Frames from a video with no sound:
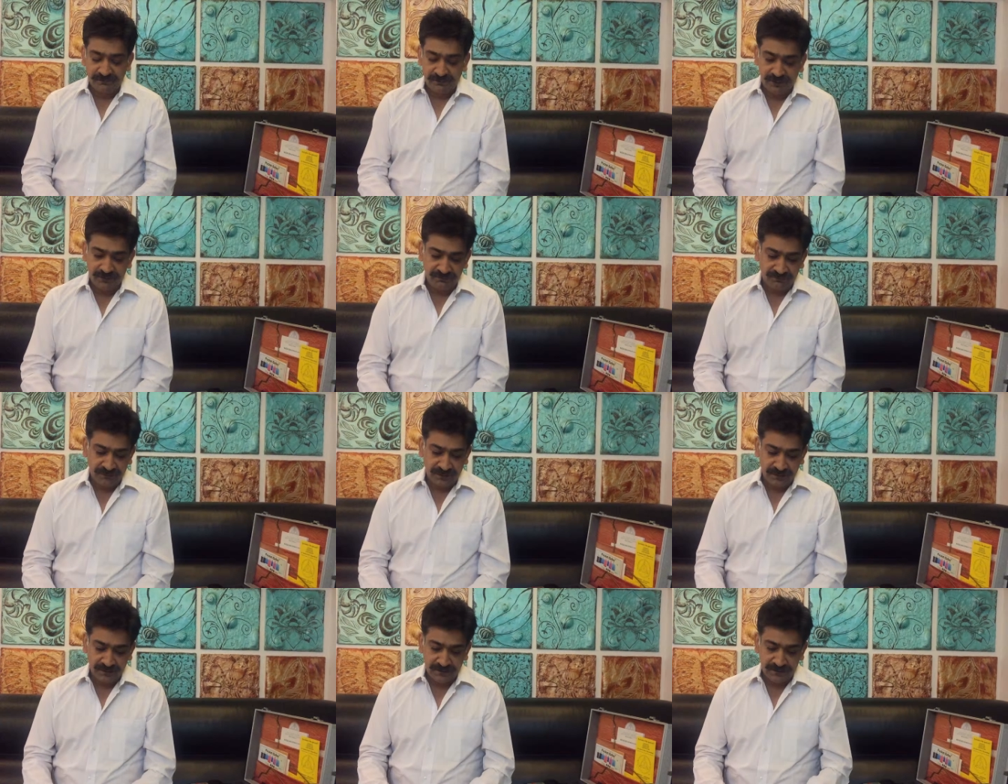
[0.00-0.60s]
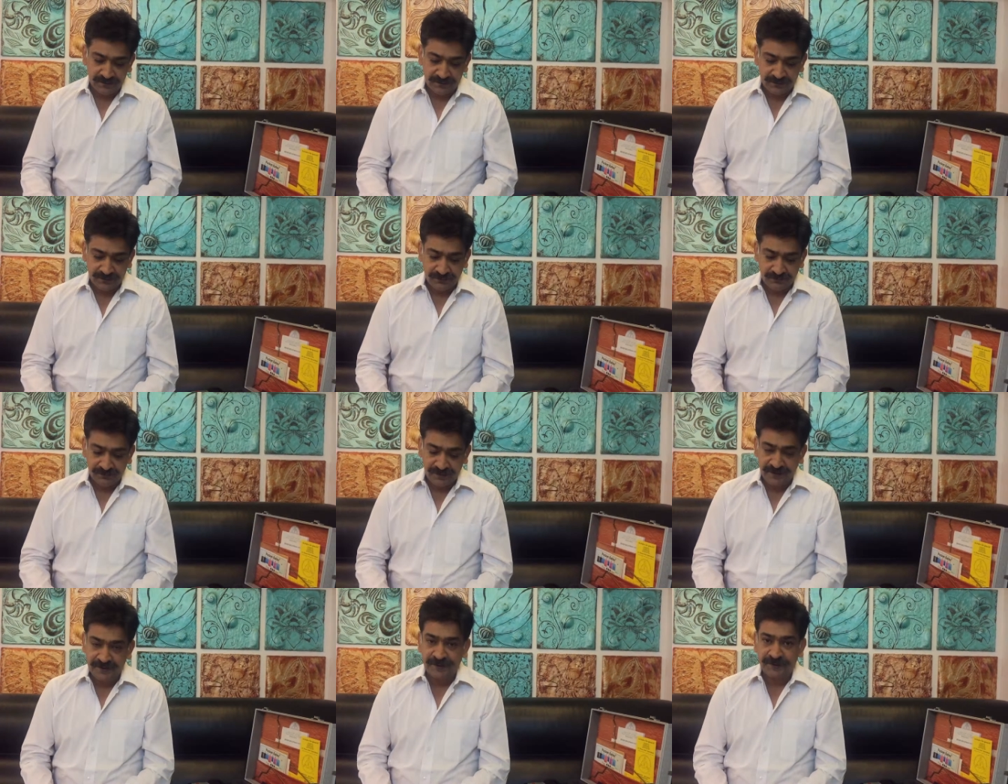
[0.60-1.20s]
Wi-Fi is
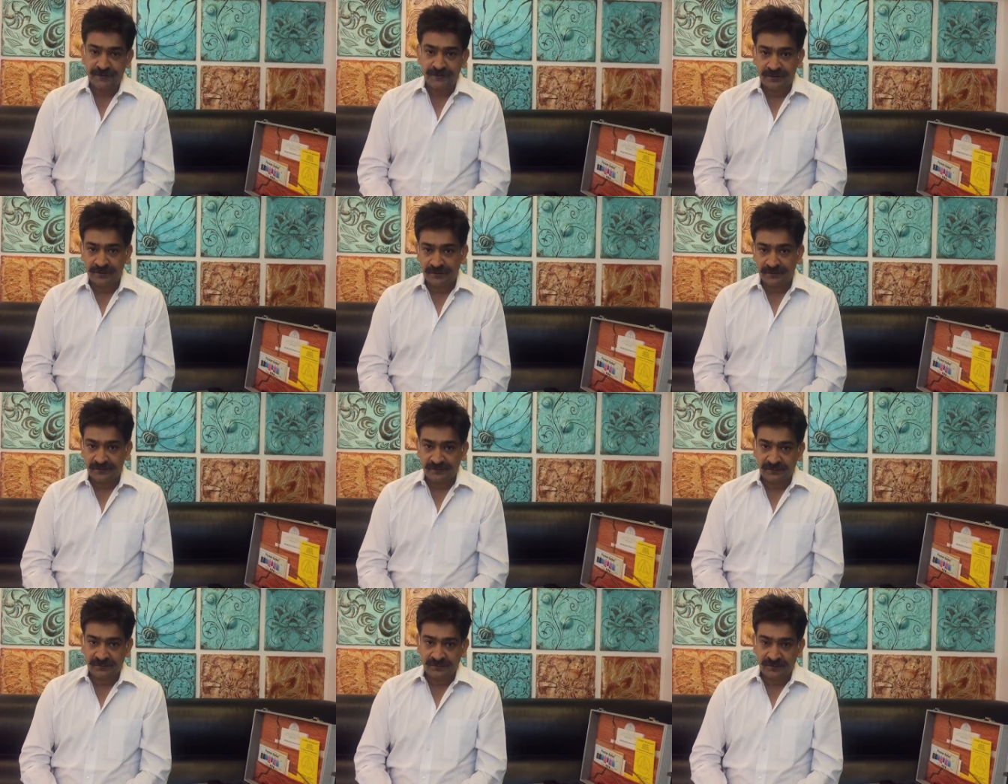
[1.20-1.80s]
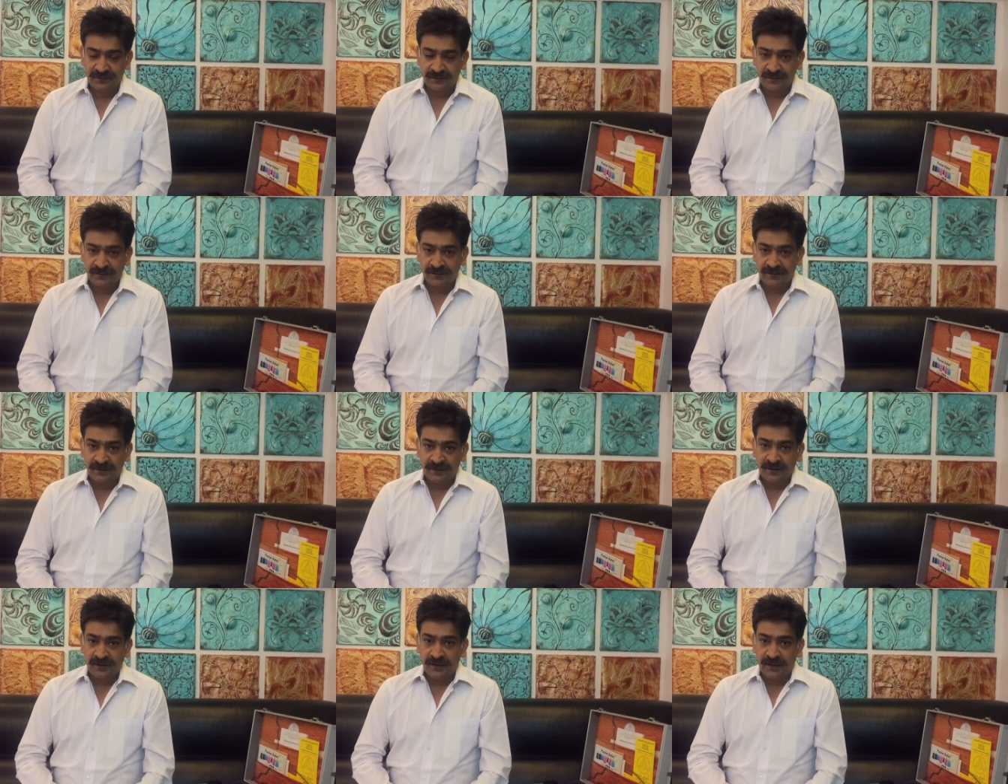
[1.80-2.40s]
very dangerous.
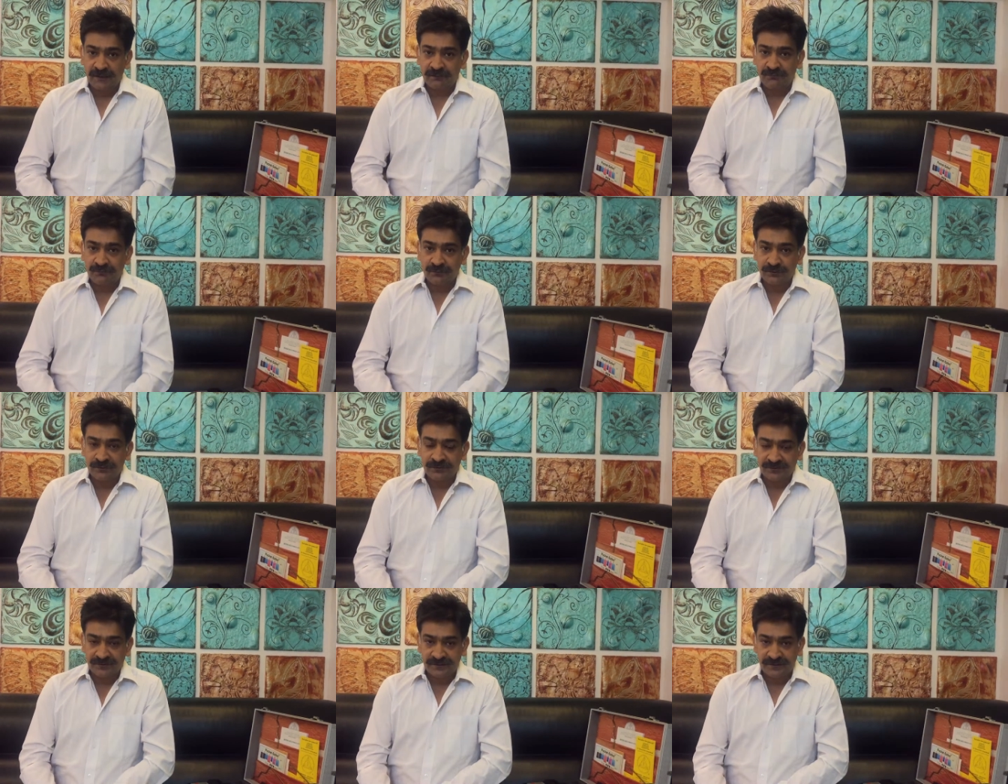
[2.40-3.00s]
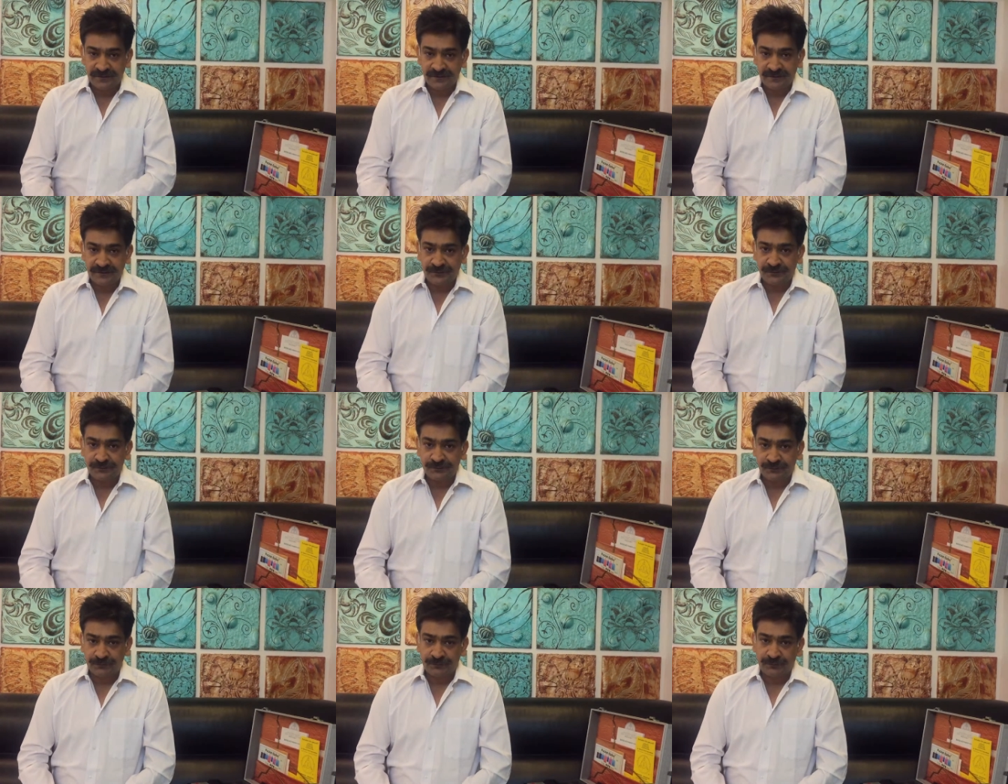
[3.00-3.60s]
I would
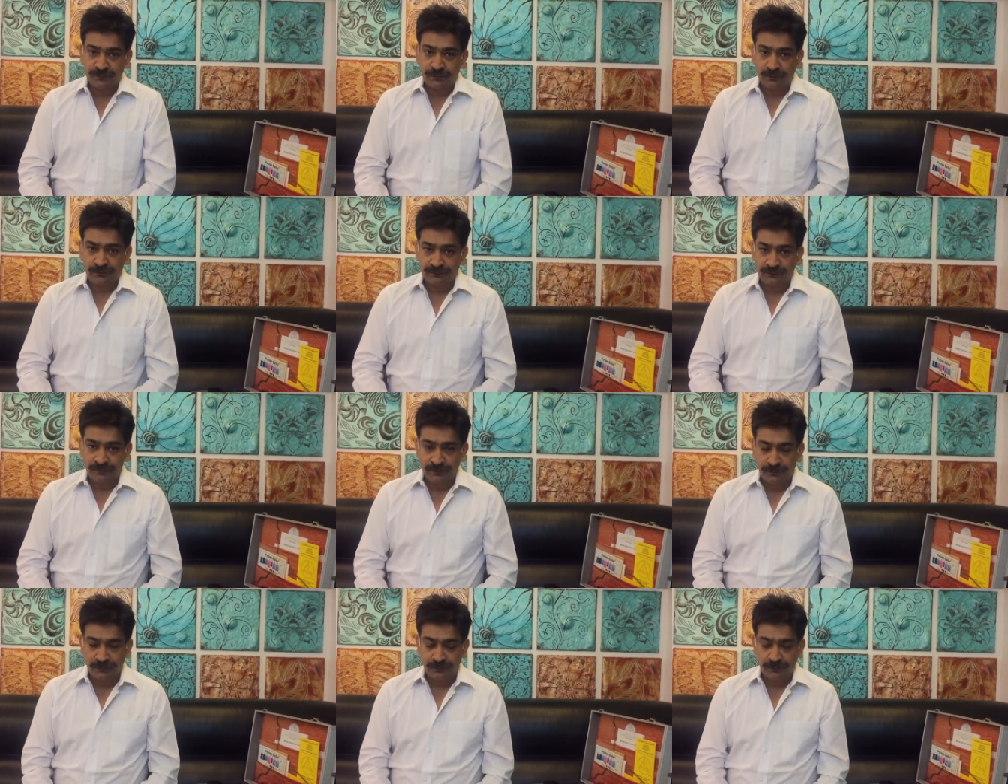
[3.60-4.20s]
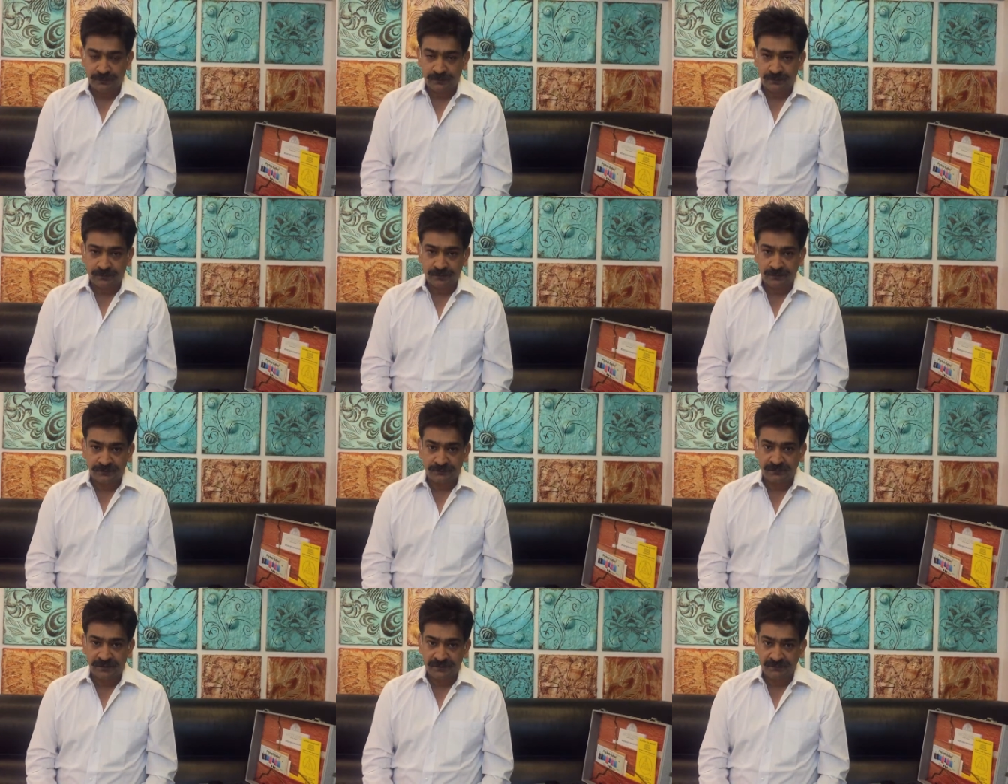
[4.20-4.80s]
suggest you switch off your
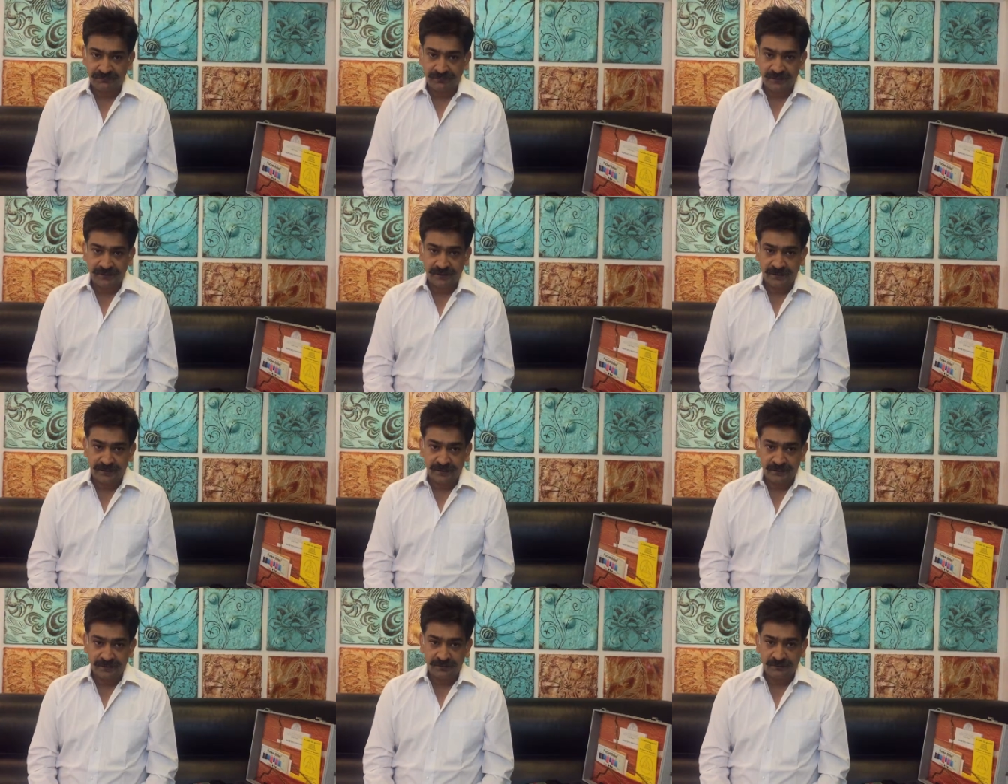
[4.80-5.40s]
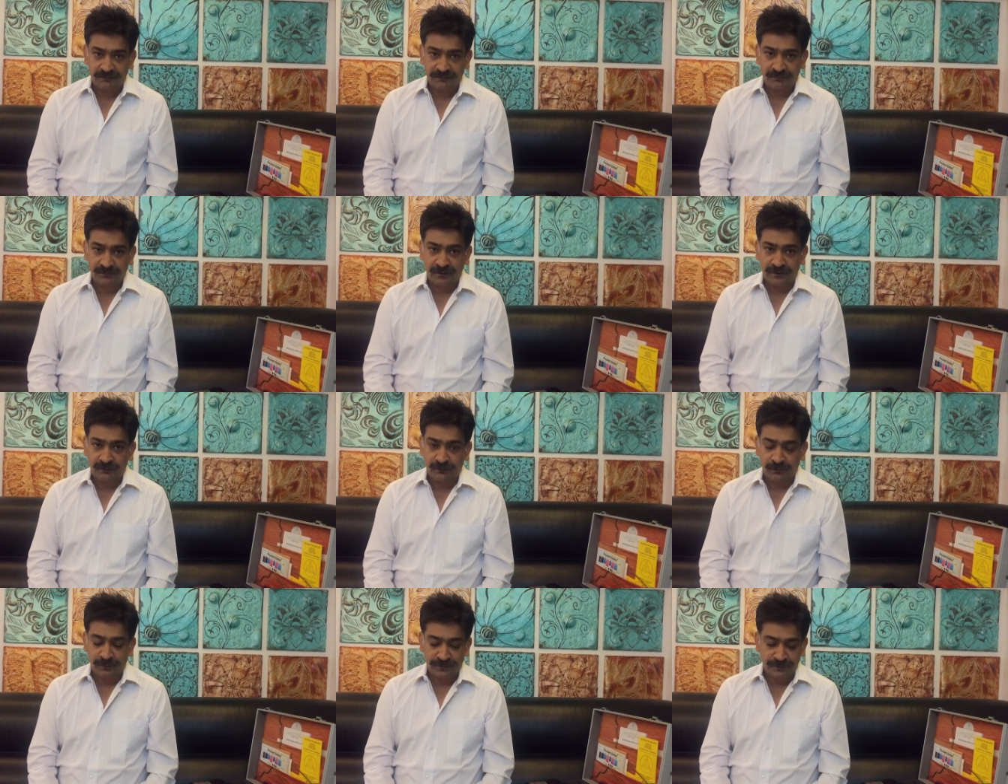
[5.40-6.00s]
Wi-Fi
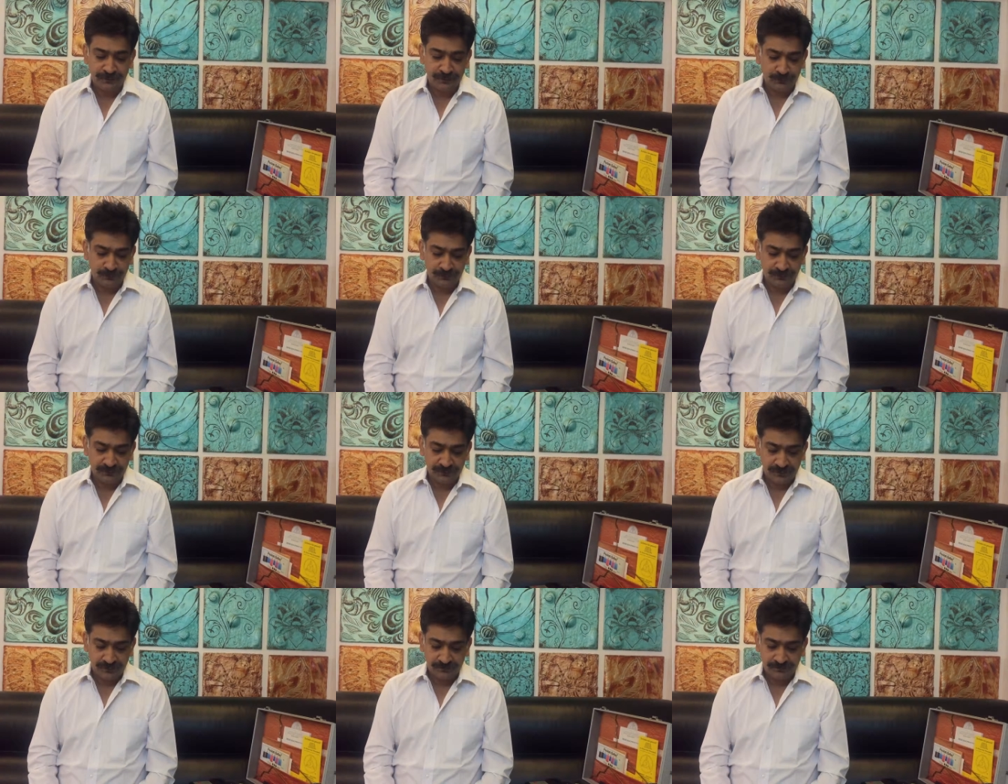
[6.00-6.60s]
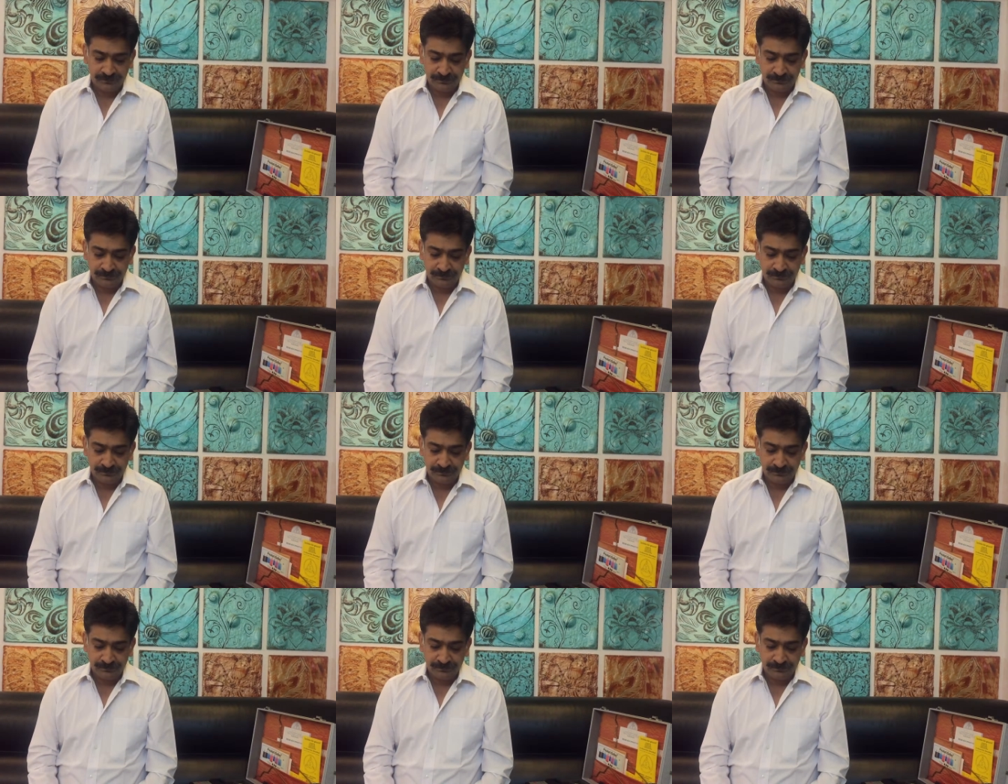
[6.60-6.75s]
when not in use.